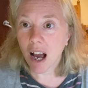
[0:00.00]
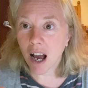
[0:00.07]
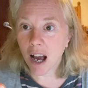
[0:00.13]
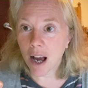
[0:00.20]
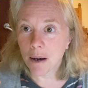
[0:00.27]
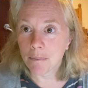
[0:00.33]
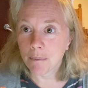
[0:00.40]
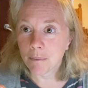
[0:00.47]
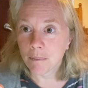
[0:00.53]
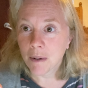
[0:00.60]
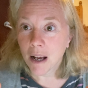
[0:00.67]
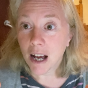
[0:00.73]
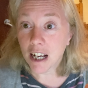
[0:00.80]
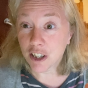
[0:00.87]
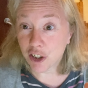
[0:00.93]

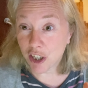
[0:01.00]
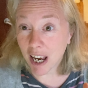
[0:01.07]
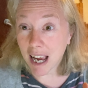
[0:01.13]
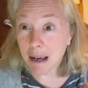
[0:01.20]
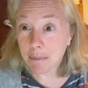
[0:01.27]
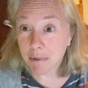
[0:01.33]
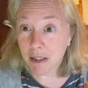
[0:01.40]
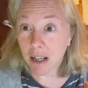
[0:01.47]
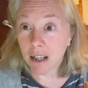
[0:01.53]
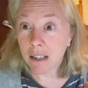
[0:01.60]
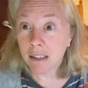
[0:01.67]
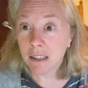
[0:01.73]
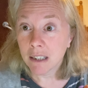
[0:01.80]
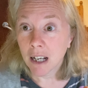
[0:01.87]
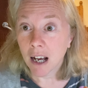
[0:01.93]
a chapter.
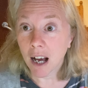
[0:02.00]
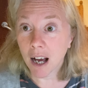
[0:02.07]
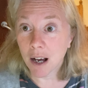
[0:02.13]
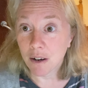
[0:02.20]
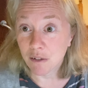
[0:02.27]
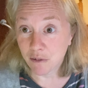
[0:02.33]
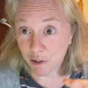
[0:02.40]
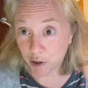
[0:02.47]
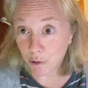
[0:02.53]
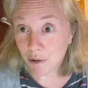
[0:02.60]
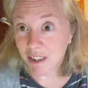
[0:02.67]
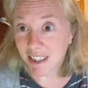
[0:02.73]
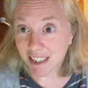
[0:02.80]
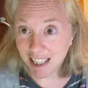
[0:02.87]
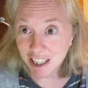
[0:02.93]
For shorter
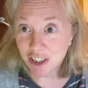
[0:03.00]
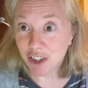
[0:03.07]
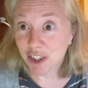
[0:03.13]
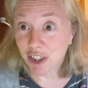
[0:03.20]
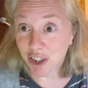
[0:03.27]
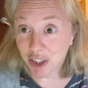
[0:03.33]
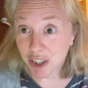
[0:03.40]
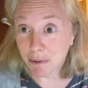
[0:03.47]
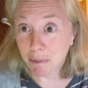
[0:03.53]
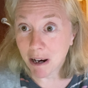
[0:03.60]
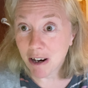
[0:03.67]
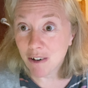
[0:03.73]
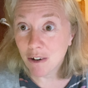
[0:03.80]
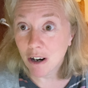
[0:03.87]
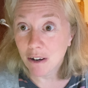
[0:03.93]
dissertations, it's just a
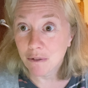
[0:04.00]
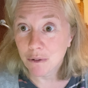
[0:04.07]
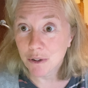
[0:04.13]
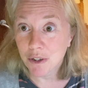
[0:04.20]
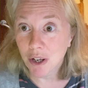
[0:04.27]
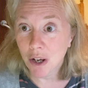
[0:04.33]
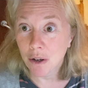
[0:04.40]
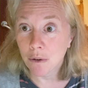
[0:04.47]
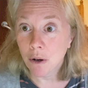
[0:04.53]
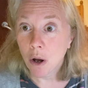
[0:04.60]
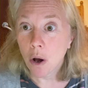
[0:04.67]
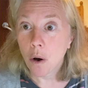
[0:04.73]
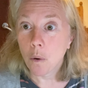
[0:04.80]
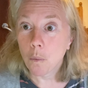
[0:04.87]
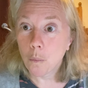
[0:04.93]
paragraph or so,
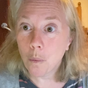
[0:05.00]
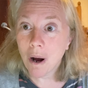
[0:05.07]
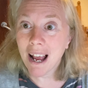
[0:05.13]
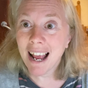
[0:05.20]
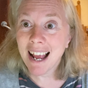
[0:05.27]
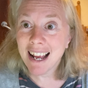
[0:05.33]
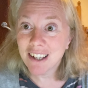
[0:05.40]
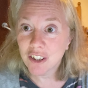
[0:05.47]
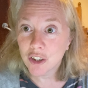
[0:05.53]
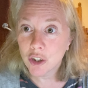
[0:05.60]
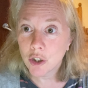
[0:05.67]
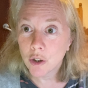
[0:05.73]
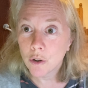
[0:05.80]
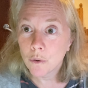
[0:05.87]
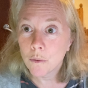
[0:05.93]
where
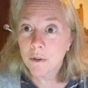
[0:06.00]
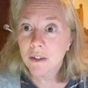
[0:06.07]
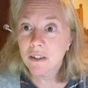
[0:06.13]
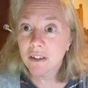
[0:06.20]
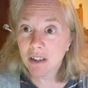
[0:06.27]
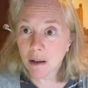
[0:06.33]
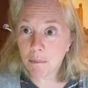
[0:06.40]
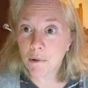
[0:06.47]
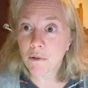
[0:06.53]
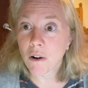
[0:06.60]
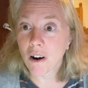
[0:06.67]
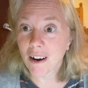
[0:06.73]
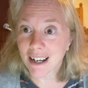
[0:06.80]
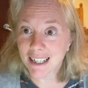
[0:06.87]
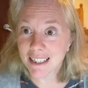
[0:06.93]
you
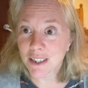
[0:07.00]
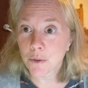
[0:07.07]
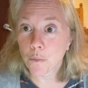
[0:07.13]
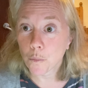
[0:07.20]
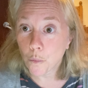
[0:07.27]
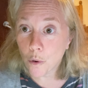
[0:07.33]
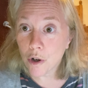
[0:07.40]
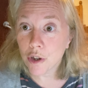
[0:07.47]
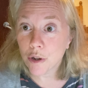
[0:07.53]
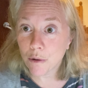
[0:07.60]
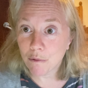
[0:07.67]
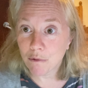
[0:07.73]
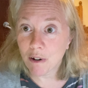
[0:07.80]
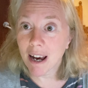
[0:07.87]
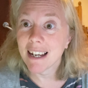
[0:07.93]
summarise what
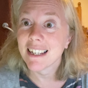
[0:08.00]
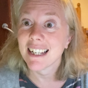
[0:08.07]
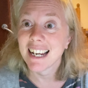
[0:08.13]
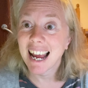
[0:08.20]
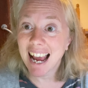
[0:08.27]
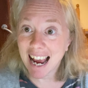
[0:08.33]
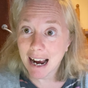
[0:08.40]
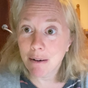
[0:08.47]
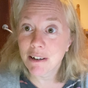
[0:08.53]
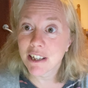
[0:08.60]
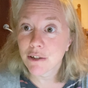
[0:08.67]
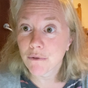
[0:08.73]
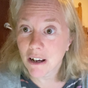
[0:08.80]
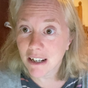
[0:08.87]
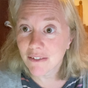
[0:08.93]
you've read and how
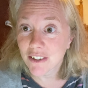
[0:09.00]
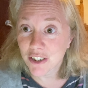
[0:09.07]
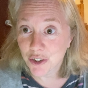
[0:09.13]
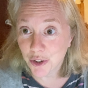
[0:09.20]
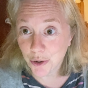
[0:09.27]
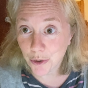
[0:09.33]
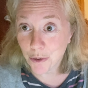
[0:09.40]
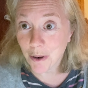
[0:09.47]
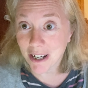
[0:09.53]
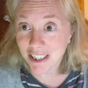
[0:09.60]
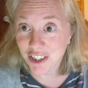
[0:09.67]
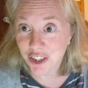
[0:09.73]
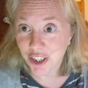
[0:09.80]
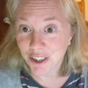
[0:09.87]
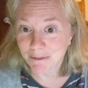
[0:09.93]
it's relevant to your
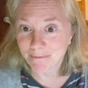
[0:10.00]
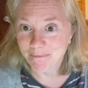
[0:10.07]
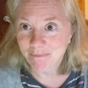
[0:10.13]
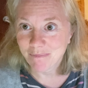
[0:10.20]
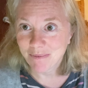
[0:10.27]
question.